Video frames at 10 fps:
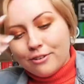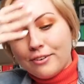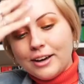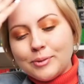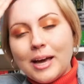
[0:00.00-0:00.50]

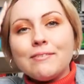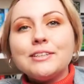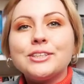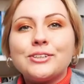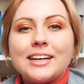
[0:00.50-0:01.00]
First we have a
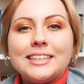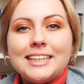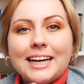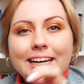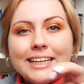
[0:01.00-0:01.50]

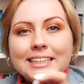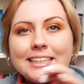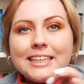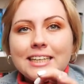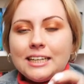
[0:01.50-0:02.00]
scrunchie.
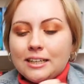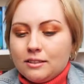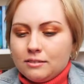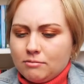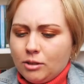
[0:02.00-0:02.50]

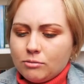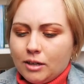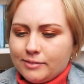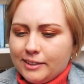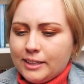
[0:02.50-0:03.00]
Oh,
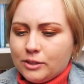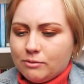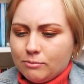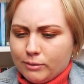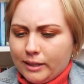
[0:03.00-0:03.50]
a very,
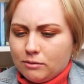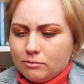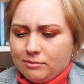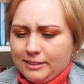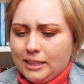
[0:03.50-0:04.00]
like,
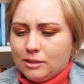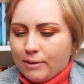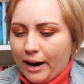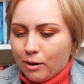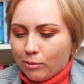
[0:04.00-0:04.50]
really
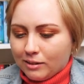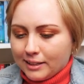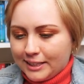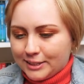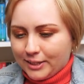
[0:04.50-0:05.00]
great
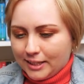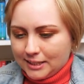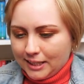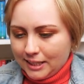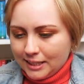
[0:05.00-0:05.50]
quality
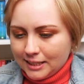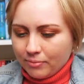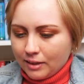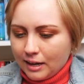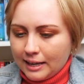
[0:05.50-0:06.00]
scrunchie.
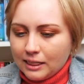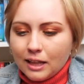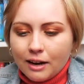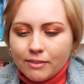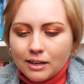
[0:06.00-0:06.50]
I
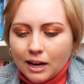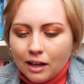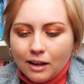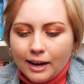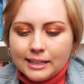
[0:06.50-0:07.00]
love the
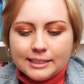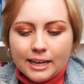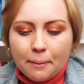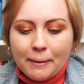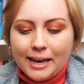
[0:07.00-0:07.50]
color. It's
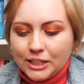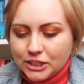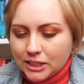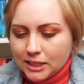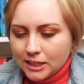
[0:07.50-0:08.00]
like a
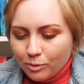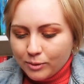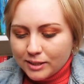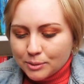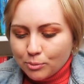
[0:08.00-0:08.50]
peach
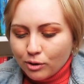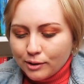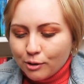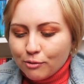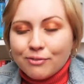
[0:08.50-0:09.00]
with small
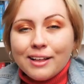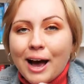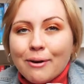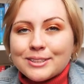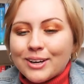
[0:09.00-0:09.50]
little
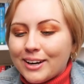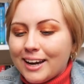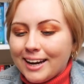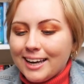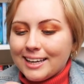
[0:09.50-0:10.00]
flowers on
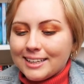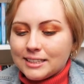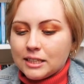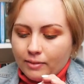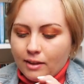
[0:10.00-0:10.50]
it.
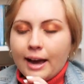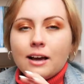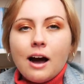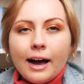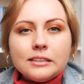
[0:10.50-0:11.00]
I
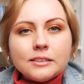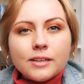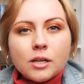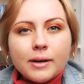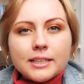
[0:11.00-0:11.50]
kind of
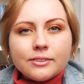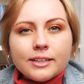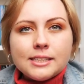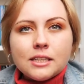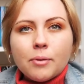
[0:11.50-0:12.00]
can wear
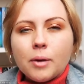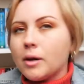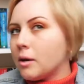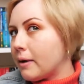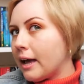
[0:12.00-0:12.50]
scrunchies at the
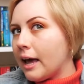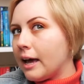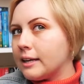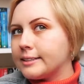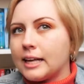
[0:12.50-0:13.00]
moment. My
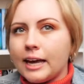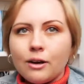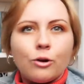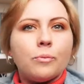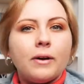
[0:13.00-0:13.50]
hair is
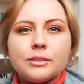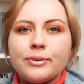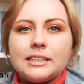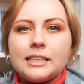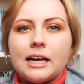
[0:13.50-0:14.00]
like almost
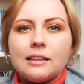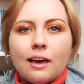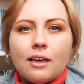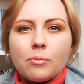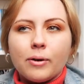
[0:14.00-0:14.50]
reaching that
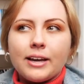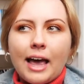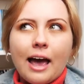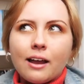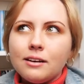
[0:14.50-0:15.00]
length where it
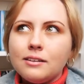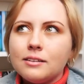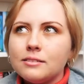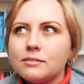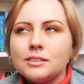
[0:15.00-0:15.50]
can.
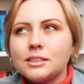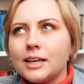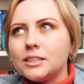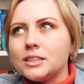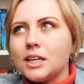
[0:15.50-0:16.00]
Just
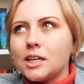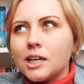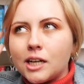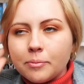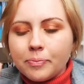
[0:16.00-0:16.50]
like, just chuck it
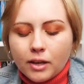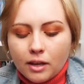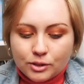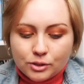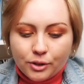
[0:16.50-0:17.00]
up.
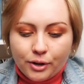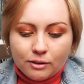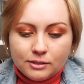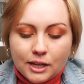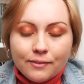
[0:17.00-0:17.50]
So
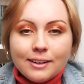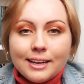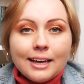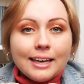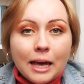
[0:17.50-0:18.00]
I'll
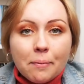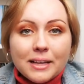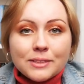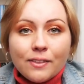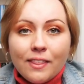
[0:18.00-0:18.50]
definitely like keep
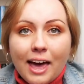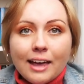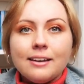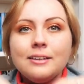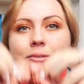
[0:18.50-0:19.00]
this for then.